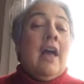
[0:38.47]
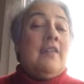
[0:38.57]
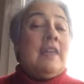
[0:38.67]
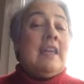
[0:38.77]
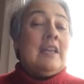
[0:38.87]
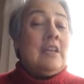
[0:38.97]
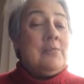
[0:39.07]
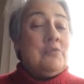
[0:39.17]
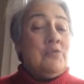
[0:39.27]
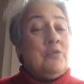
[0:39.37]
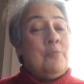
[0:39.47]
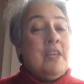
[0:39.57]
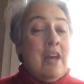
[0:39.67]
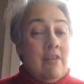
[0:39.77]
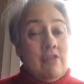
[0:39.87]
I think it comes from
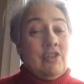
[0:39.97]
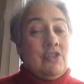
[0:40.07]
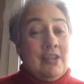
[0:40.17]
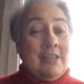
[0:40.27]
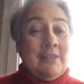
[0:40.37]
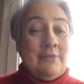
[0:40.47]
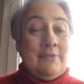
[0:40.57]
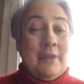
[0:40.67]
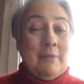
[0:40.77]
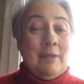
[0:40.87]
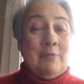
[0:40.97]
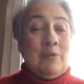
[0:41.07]
the Irish side of the family.